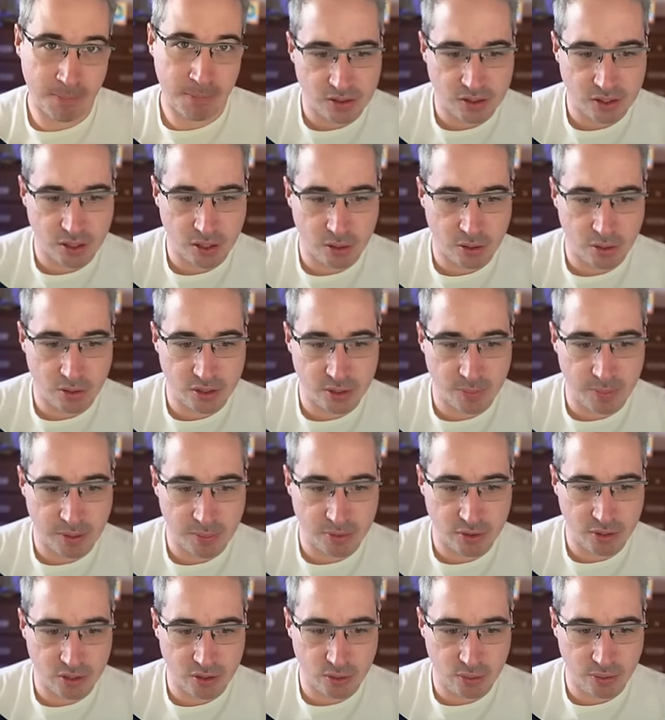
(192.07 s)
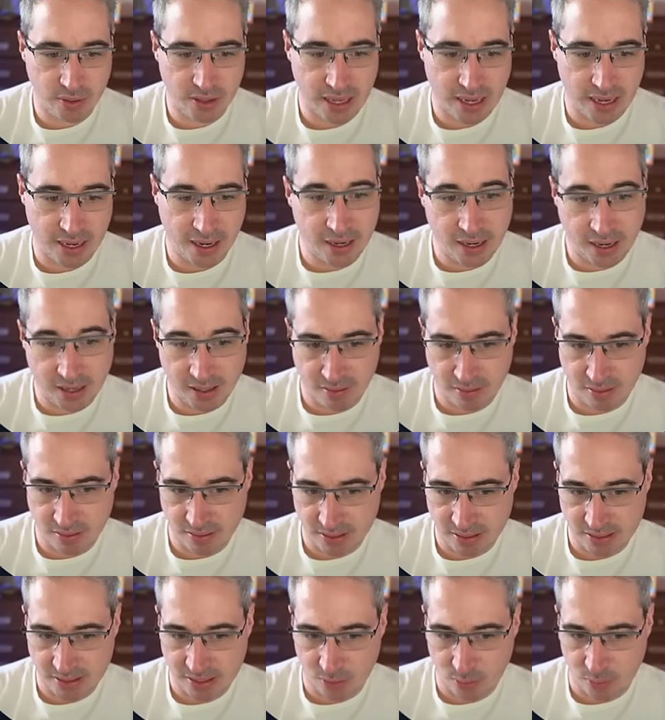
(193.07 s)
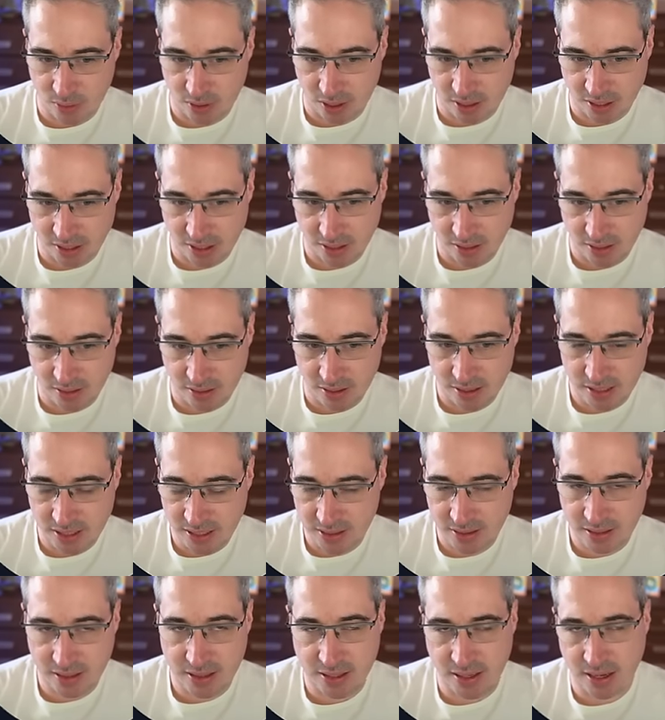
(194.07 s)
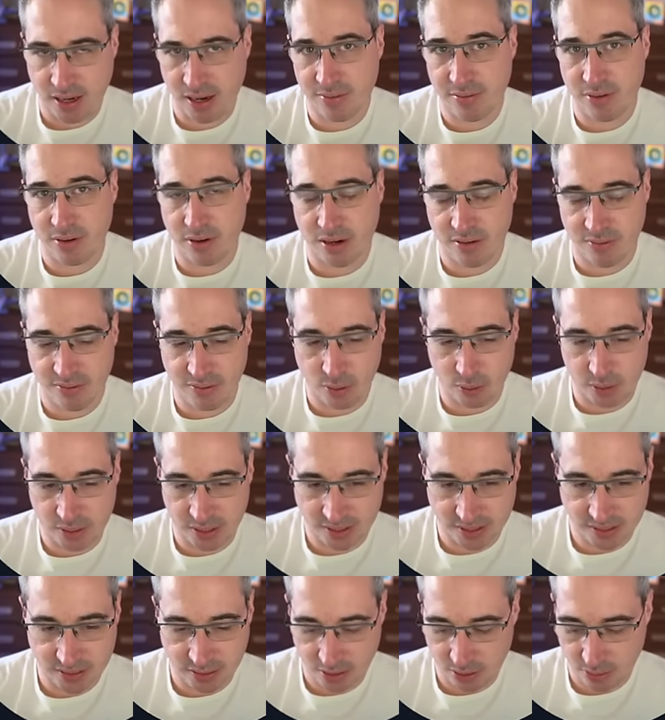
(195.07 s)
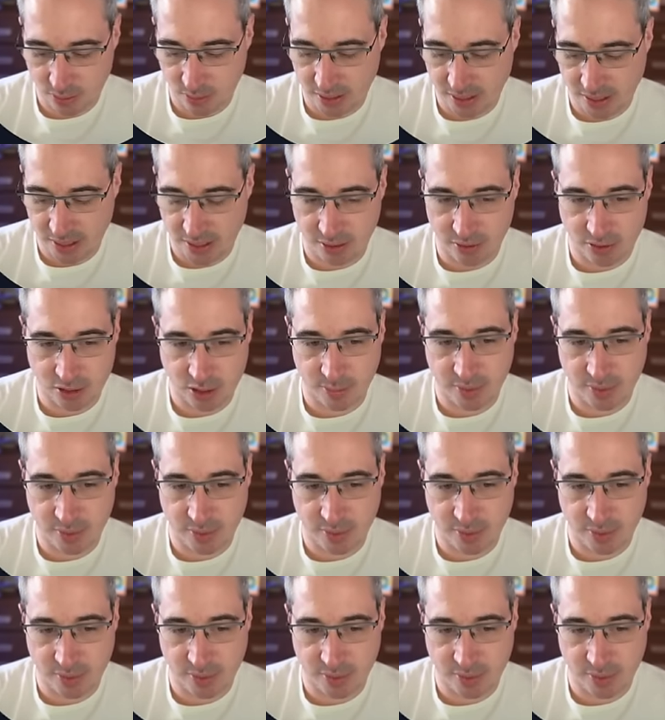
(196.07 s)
So to be able to do that, and as I said, we're not going to need the hover and focus that are right here,